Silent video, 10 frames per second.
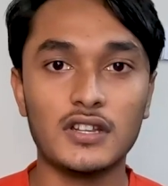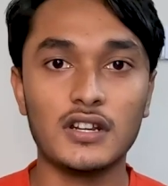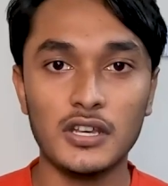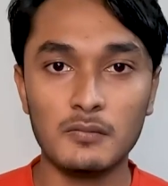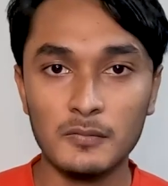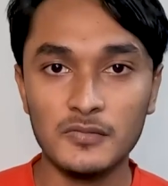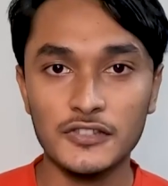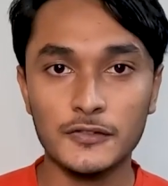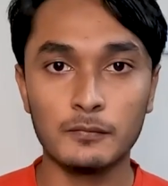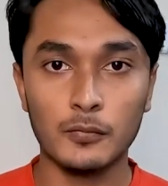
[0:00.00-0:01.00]
the name of
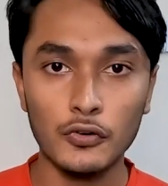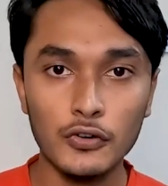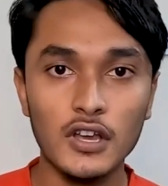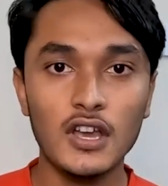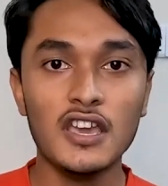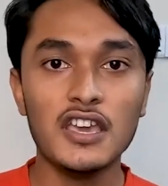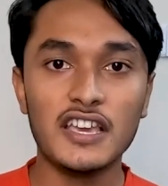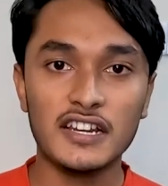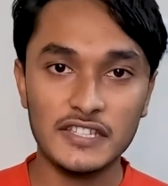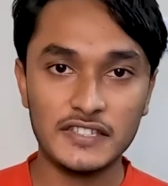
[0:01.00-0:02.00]
this book,
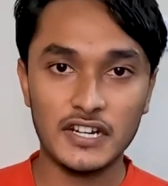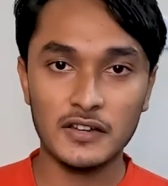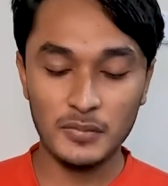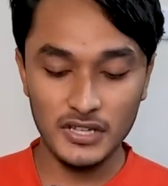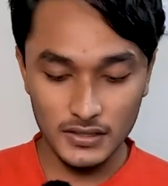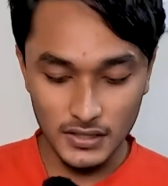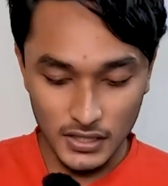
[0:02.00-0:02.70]
English Therapy.